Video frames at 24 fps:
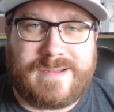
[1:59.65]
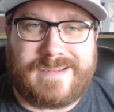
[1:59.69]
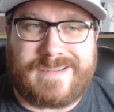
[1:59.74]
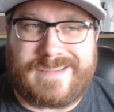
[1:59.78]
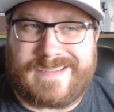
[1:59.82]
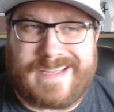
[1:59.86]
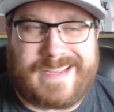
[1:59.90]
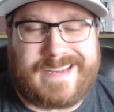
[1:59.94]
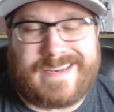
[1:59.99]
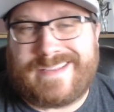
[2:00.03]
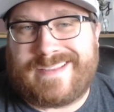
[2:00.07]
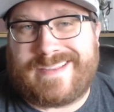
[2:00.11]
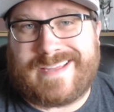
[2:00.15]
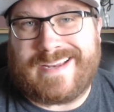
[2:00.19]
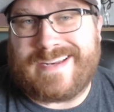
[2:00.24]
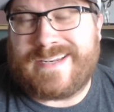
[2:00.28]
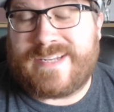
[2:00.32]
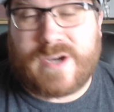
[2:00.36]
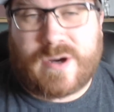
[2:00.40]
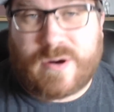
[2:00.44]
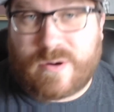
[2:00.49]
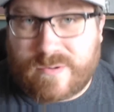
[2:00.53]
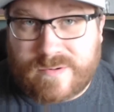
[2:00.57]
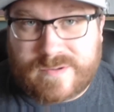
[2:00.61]
They
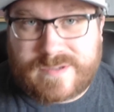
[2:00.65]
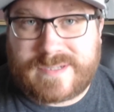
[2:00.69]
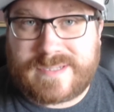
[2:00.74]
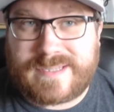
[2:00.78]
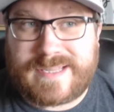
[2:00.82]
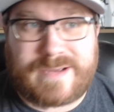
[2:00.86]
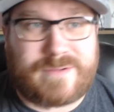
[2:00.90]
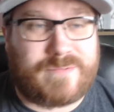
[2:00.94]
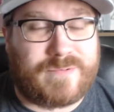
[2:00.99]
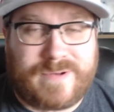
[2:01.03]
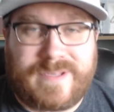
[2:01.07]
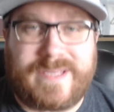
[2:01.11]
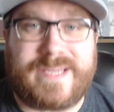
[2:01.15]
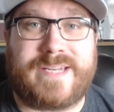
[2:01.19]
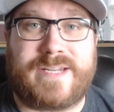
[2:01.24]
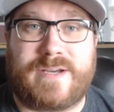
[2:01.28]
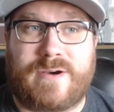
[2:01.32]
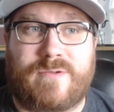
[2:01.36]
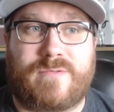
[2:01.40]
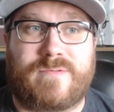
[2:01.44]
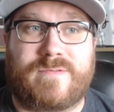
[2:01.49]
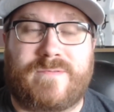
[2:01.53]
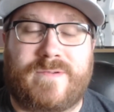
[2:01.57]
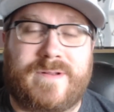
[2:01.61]
don't. They really
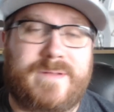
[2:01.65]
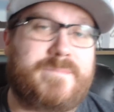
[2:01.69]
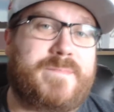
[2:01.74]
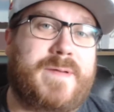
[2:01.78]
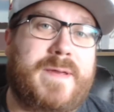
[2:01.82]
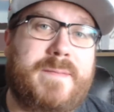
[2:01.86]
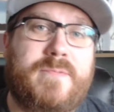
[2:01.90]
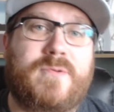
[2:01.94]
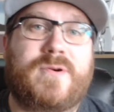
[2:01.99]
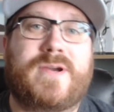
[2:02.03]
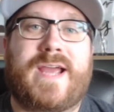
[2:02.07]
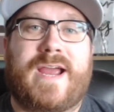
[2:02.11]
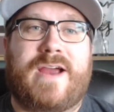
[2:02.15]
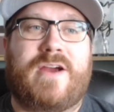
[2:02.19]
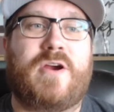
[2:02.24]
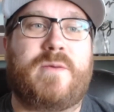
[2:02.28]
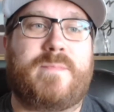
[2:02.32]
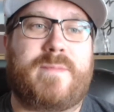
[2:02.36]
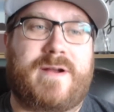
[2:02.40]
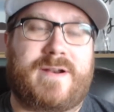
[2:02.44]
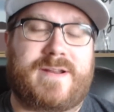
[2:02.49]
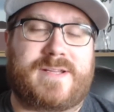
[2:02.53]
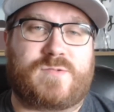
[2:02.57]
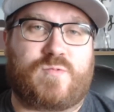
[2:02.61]
don't. What people care
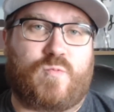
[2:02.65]
about is